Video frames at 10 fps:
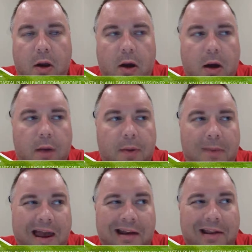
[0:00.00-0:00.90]
The
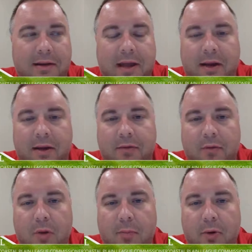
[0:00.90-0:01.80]
max that they can
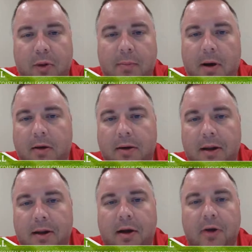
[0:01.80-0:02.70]
throw per that
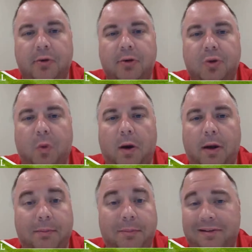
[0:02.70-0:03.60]
policy is
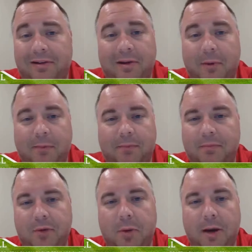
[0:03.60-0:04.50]
120, but
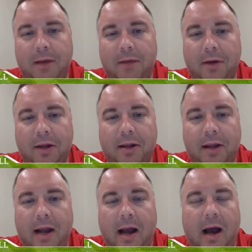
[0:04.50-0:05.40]
nobody ever gets to
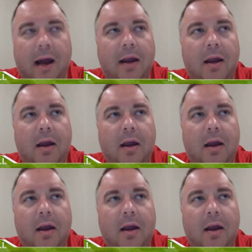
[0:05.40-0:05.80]
that high.